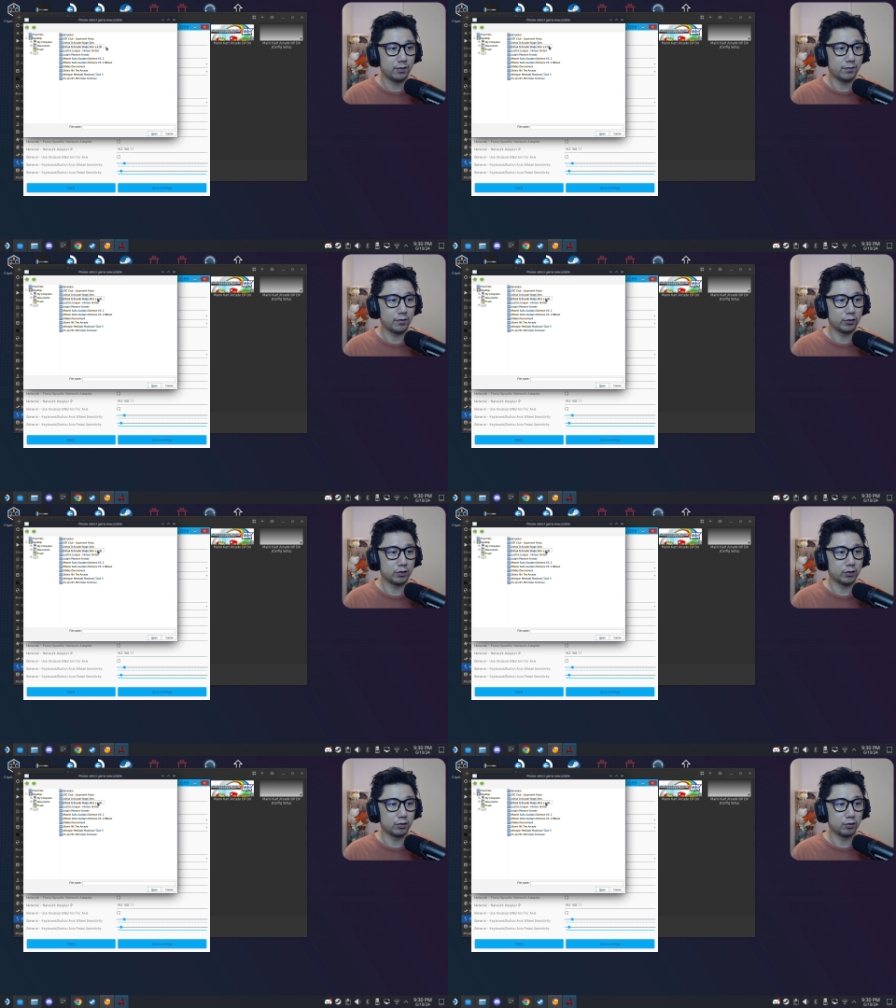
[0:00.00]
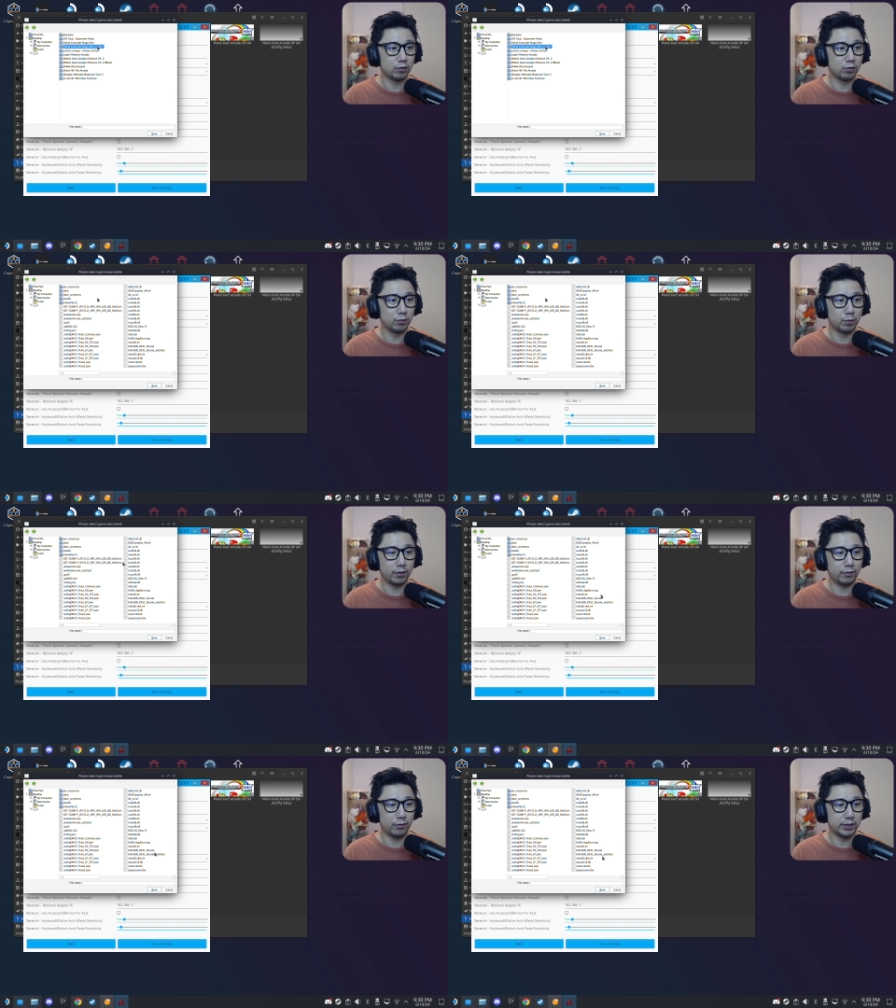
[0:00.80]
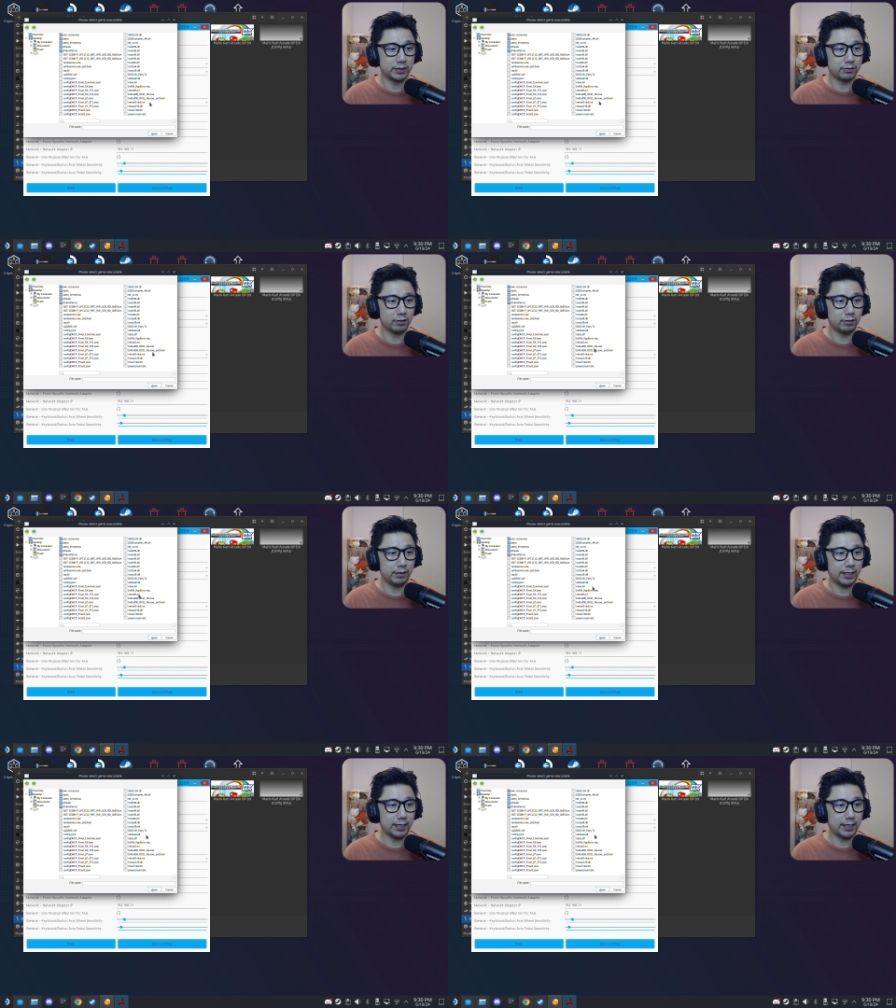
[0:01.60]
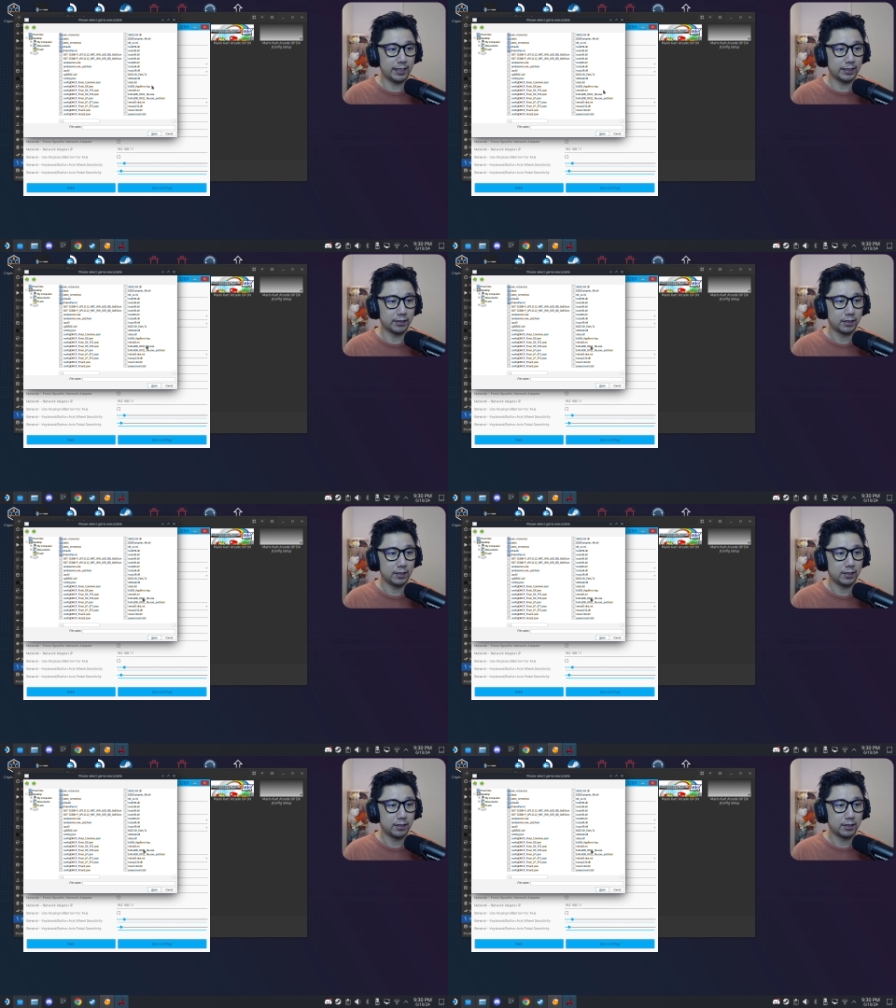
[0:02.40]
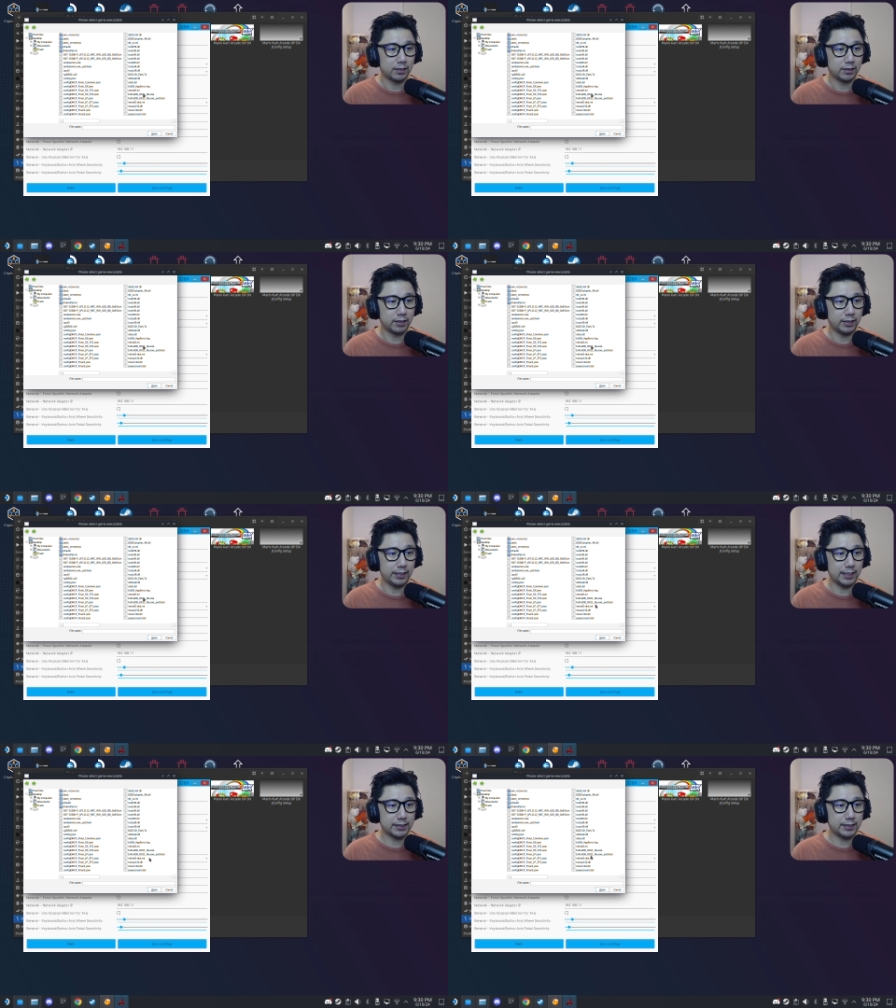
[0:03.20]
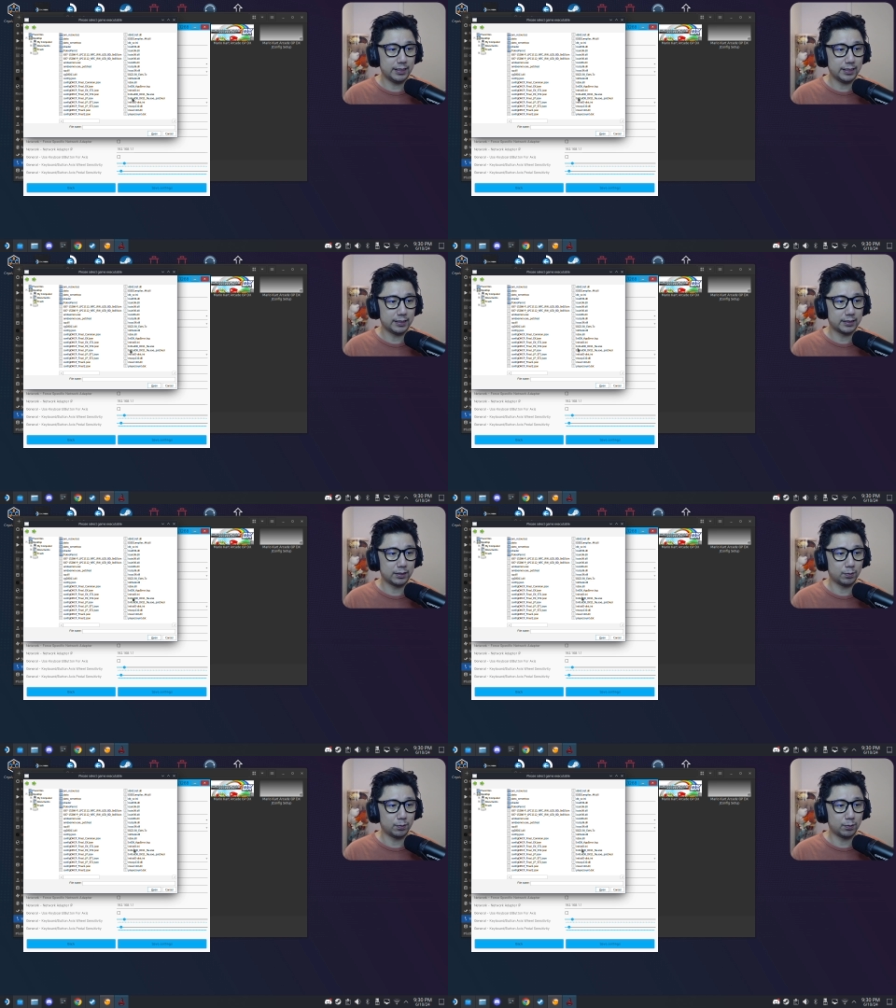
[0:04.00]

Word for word: version 2.30 and the uh, exe is this